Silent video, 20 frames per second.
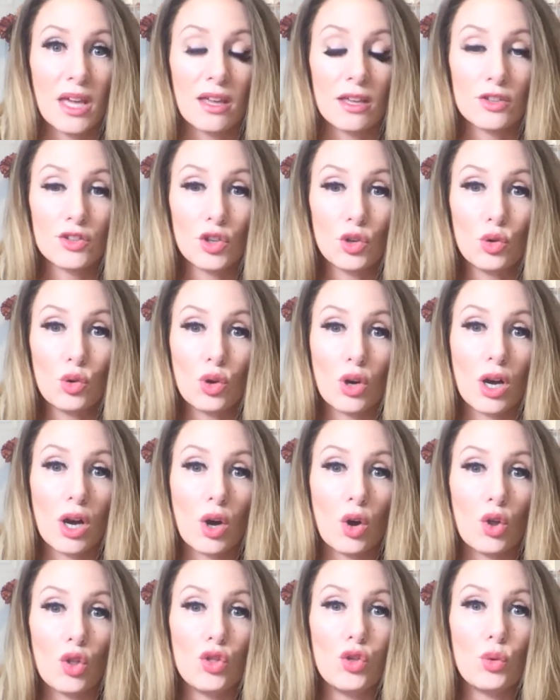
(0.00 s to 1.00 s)
so
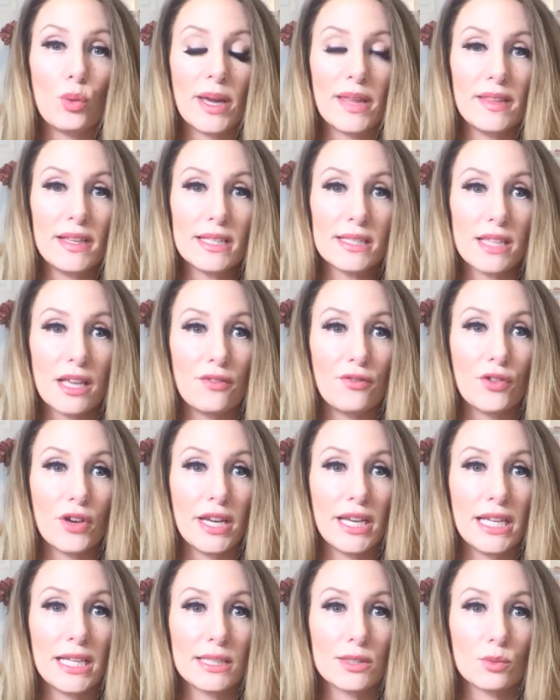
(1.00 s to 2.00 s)
the way these love
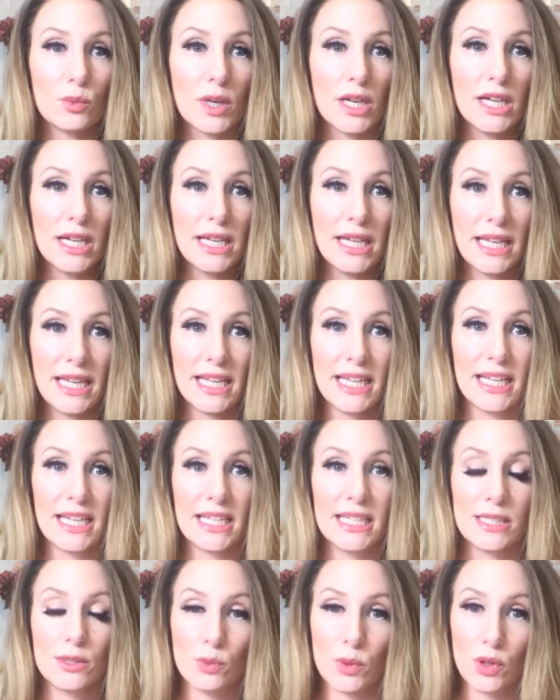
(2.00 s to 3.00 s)
readings work
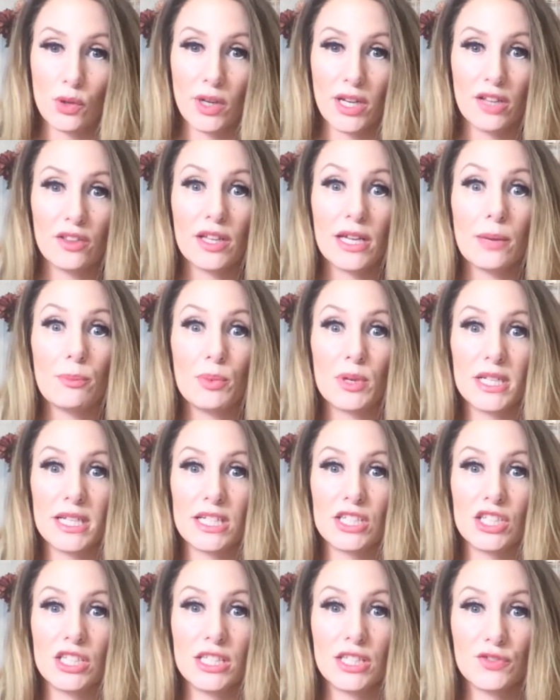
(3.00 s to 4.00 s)
is we're going to look at
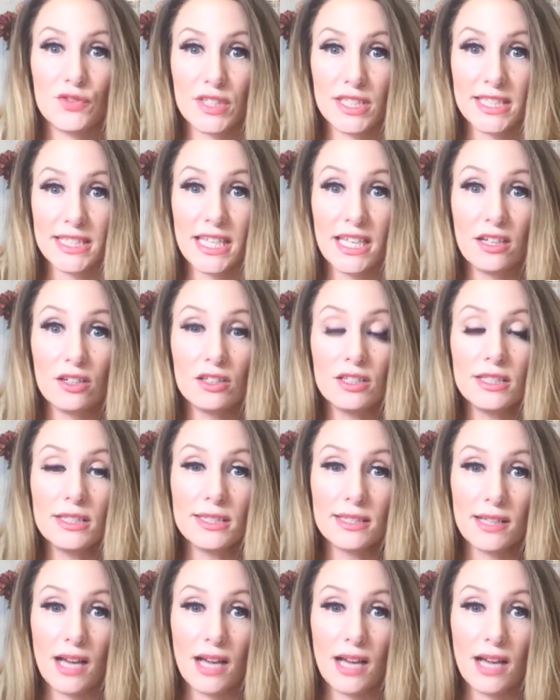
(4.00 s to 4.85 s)
predictions for singles,